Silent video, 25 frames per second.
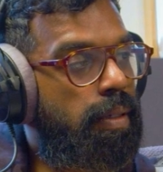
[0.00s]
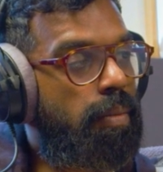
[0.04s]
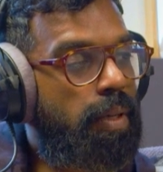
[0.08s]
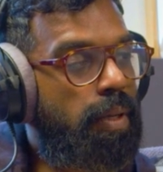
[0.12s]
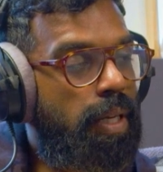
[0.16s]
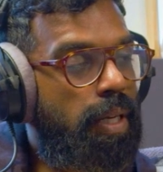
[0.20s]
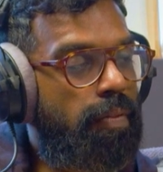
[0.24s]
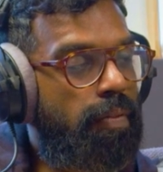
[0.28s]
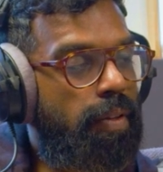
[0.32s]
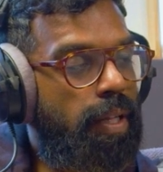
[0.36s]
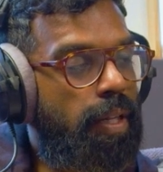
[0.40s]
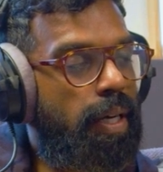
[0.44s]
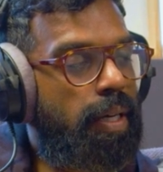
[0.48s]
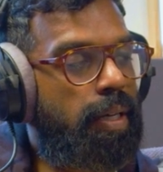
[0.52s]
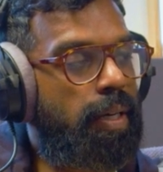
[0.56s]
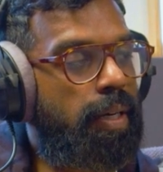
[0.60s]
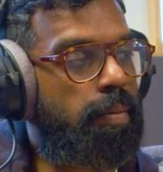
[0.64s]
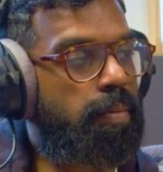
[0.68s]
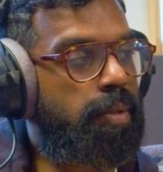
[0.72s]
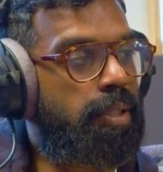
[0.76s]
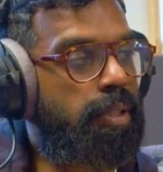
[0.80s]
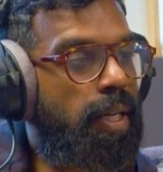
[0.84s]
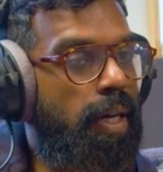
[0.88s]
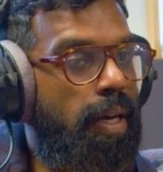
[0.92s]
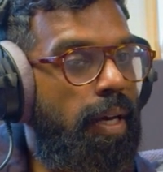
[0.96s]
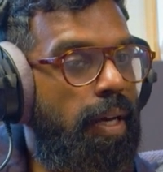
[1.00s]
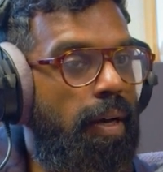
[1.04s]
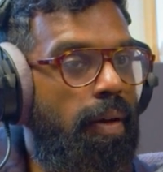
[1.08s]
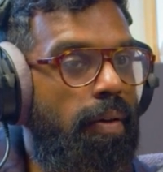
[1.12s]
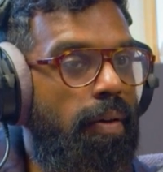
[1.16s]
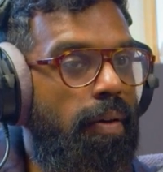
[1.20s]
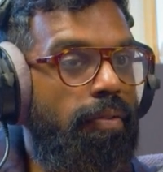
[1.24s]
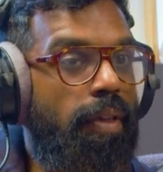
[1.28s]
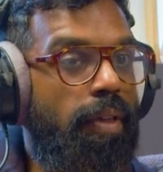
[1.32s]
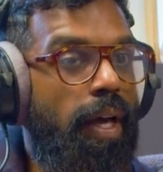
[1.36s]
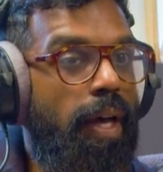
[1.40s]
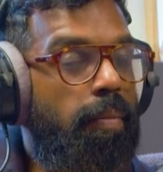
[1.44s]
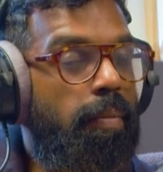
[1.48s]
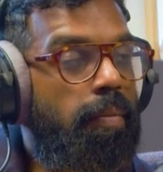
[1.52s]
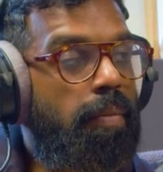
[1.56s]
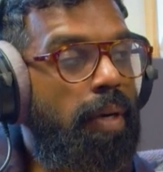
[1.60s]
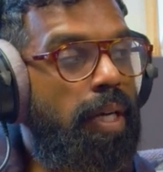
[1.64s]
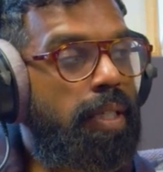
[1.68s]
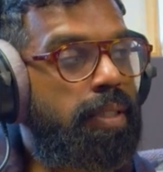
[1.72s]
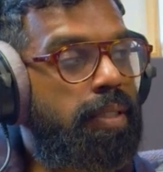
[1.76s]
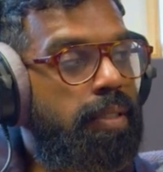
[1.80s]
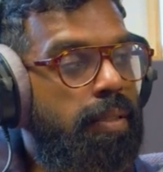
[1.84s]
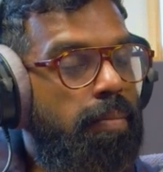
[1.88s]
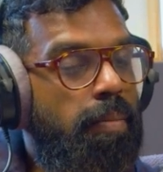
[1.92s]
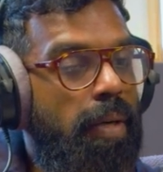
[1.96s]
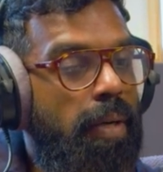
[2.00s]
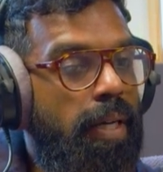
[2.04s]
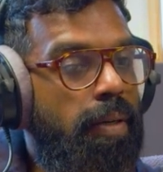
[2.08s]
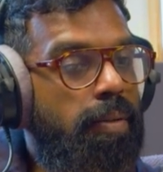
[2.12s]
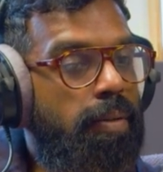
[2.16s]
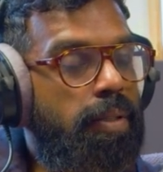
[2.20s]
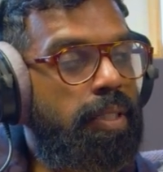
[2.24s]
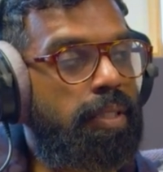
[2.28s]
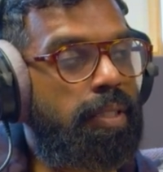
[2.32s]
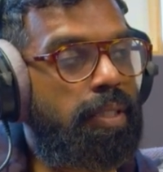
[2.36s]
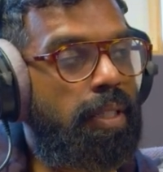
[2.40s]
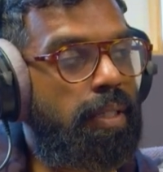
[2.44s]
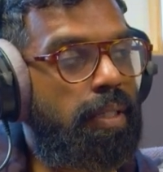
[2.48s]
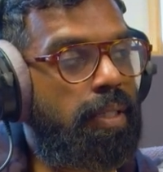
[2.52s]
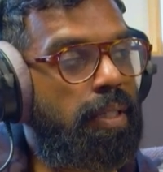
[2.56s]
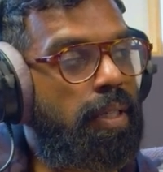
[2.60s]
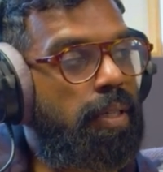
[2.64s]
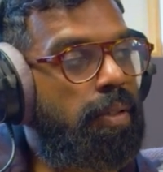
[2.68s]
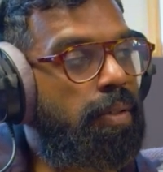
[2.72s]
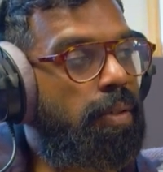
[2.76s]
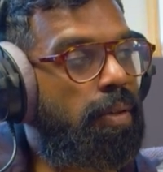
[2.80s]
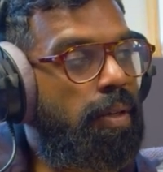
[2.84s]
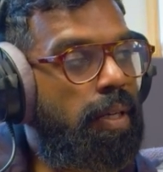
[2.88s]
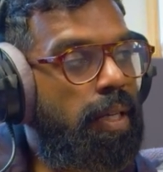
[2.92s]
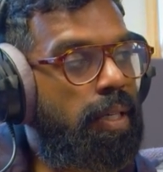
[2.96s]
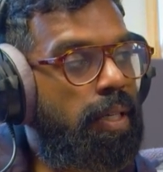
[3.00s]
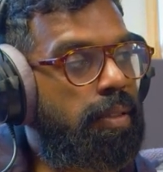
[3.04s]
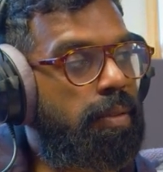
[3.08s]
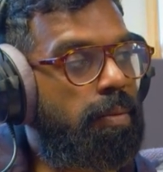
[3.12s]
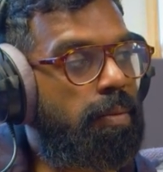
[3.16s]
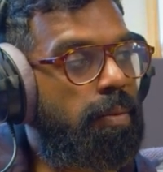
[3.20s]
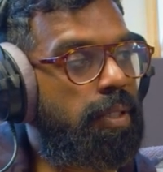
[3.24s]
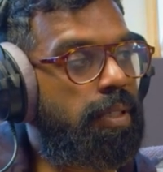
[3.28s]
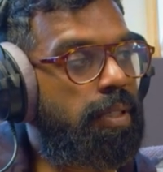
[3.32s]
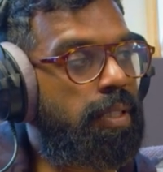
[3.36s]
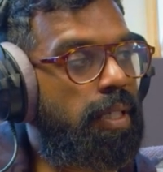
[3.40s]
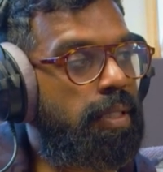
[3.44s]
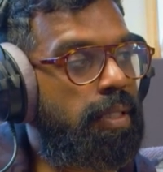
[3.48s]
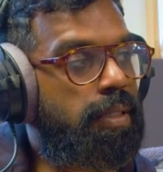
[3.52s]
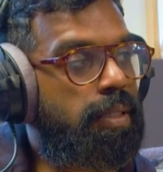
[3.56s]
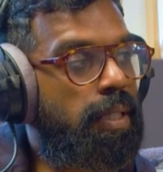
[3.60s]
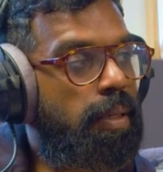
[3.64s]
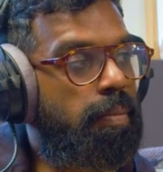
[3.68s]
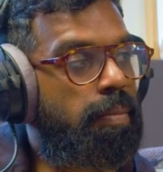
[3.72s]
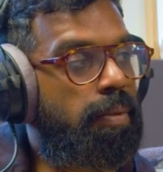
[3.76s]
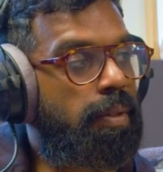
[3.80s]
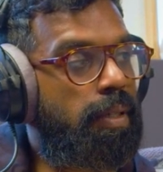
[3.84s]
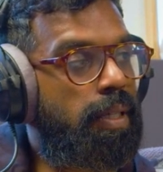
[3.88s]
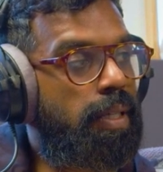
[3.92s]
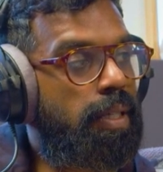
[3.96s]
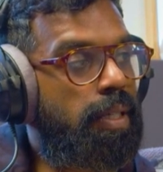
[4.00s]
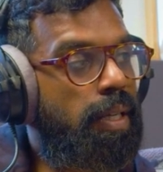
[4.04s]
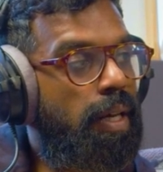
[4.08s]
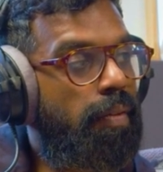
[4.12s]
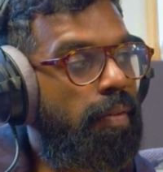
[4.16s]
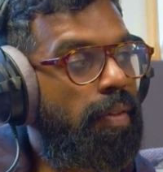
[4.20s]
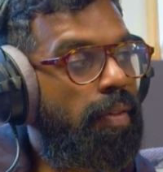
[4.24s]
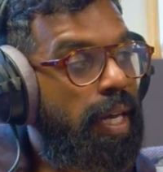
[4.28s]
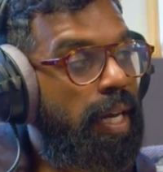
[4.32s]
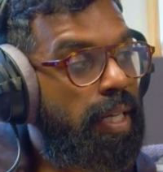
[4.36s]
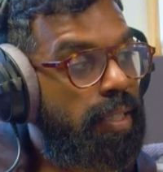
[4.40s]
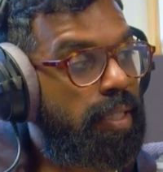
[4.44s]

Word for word: whenever that comes out, that my oldest son and I are not allowed to watch that separately. Like, that